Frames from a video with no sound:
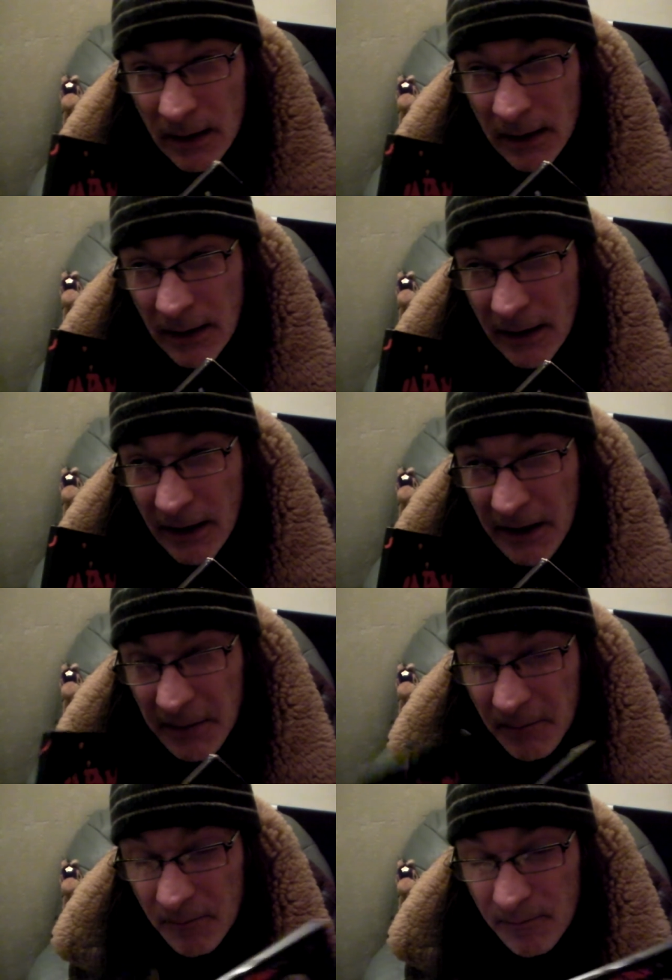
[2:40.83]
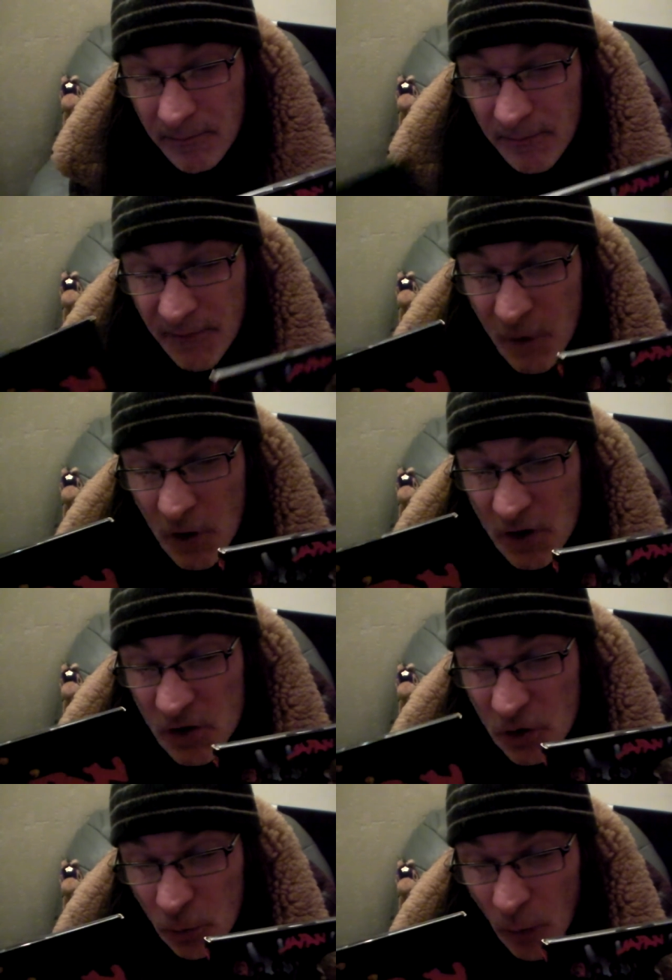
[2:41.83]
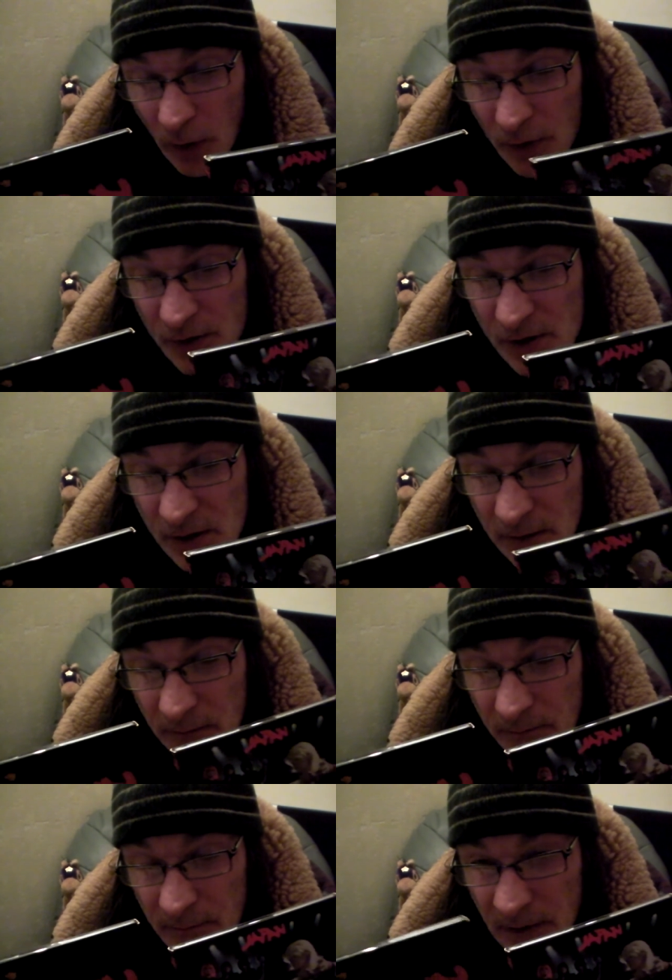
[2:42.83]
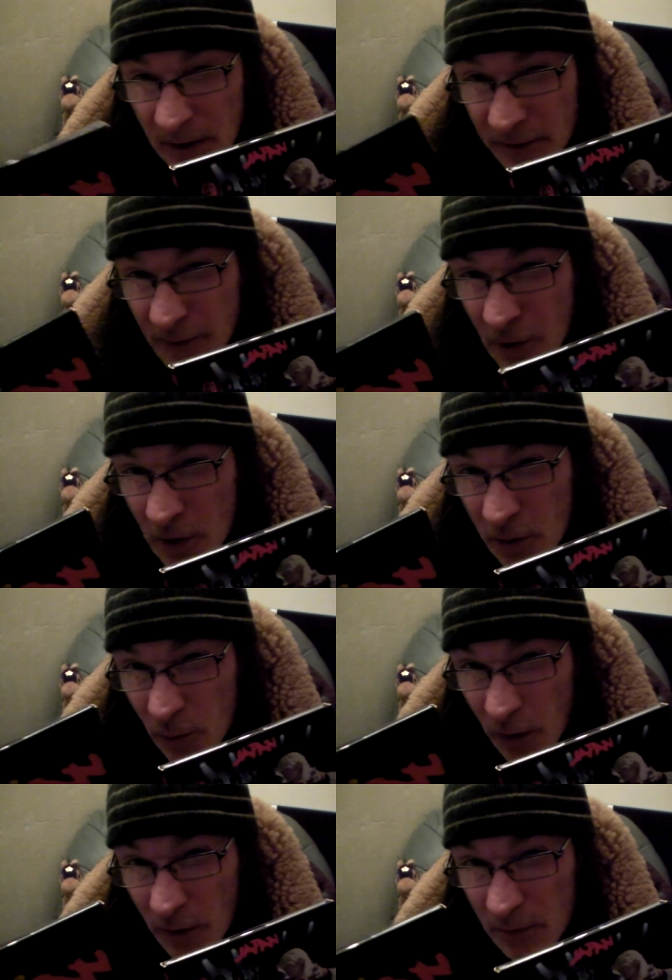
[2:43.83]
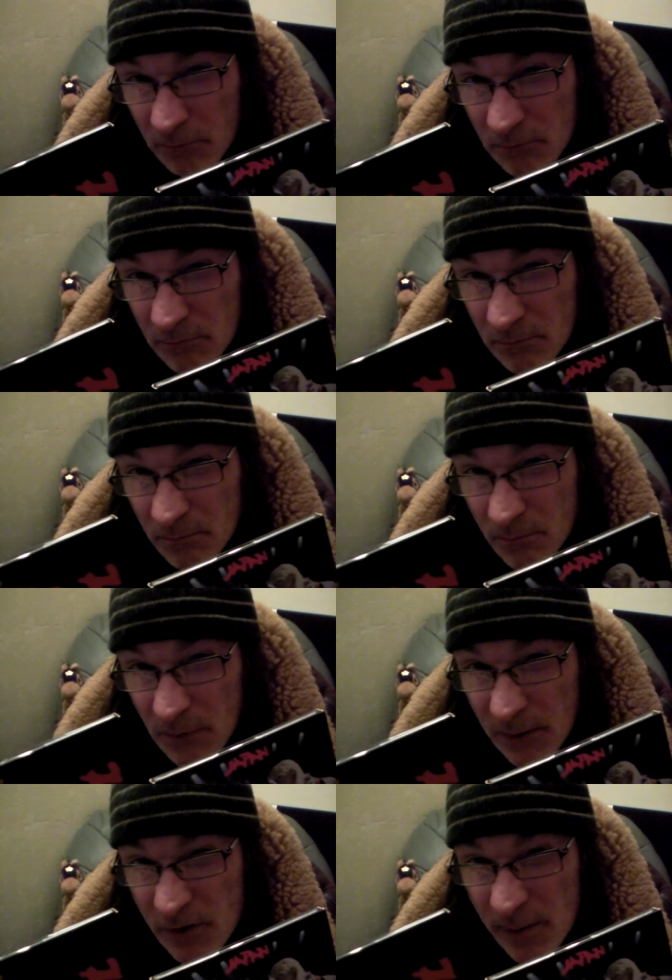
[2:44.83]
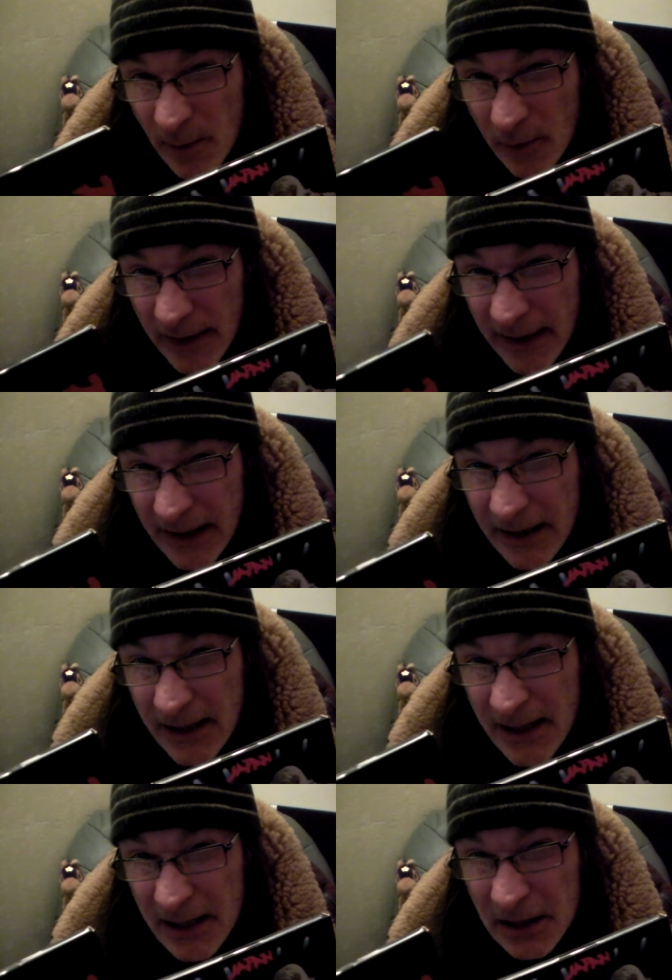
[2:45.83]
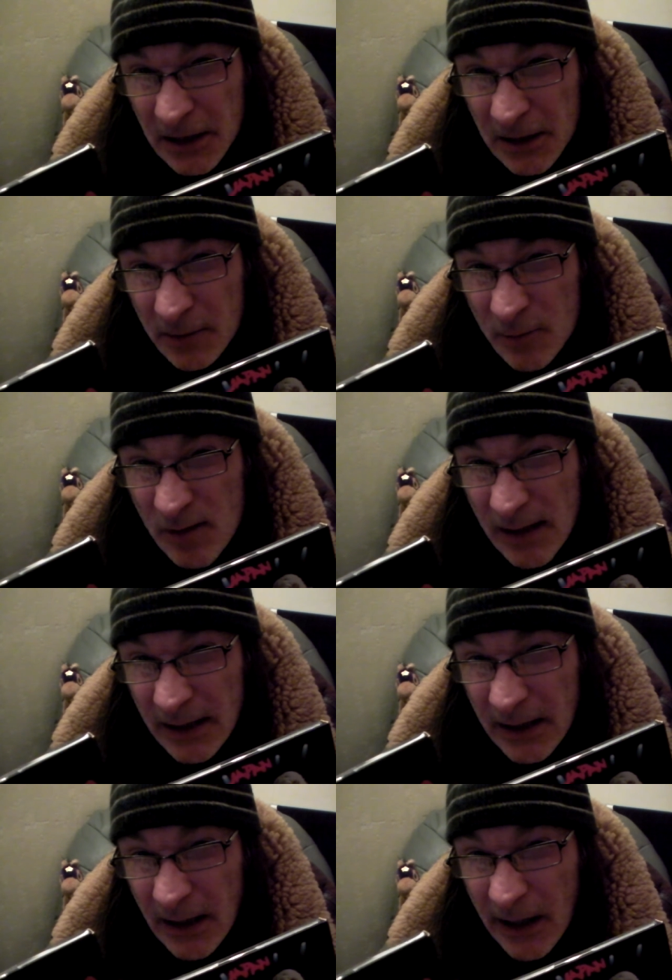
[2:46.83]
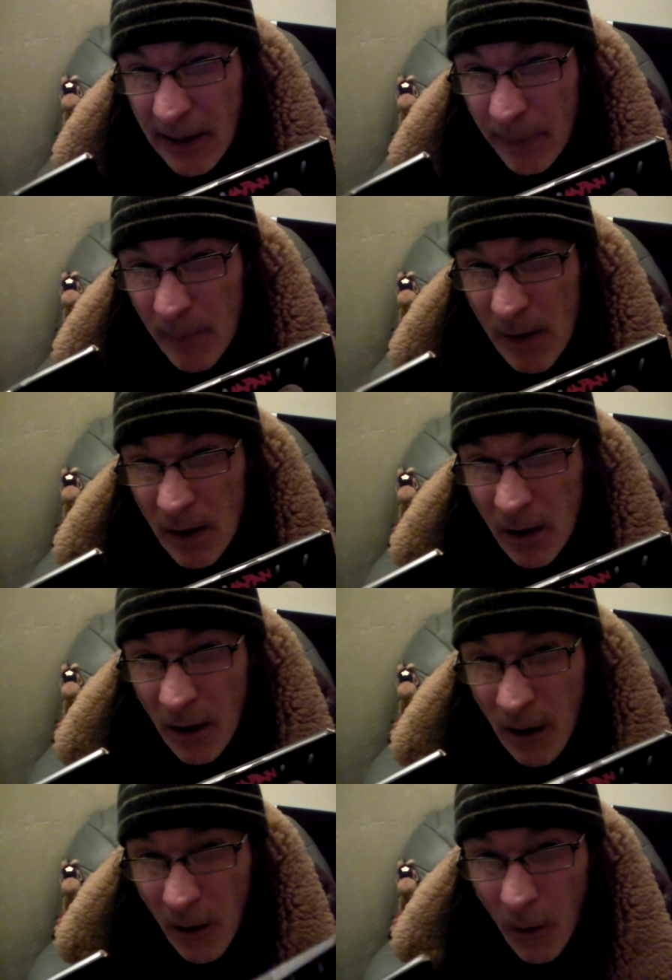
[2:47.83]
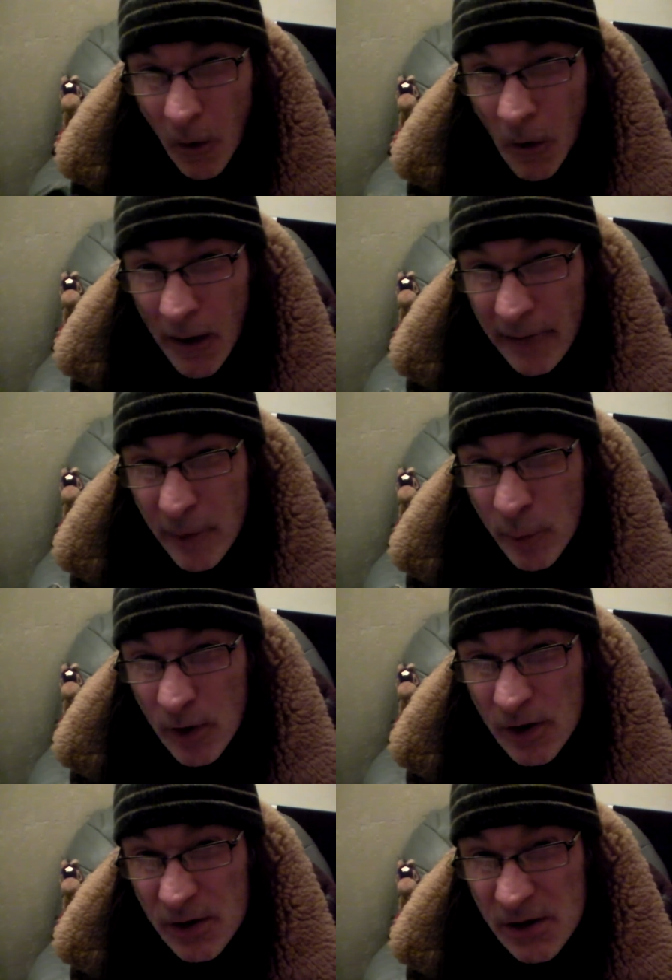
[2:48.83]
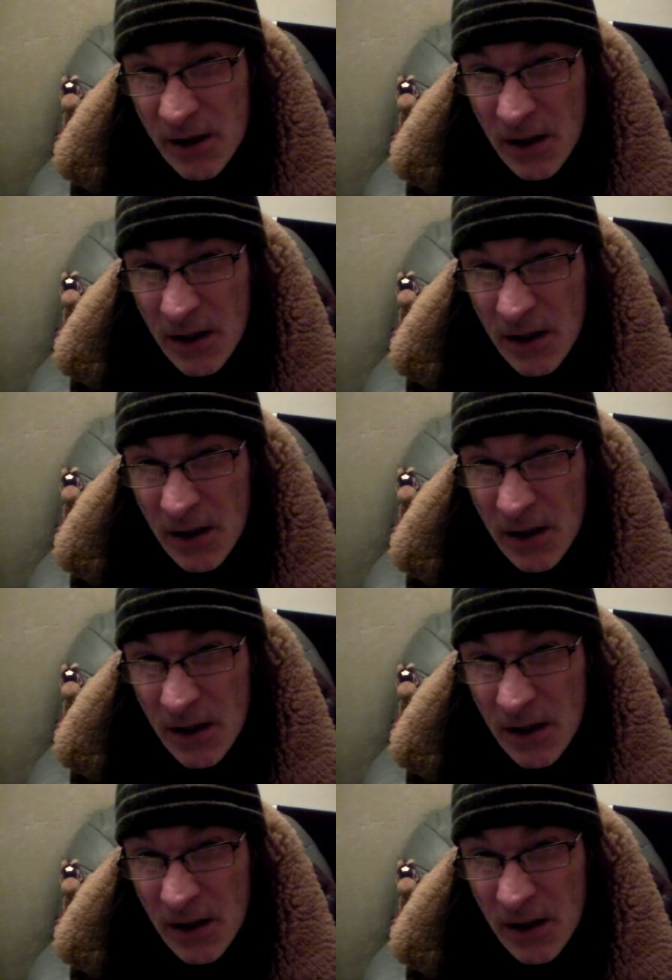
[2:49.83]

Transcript: um, first two ones and then the third one it was about 1980 it was like um, oh everyone's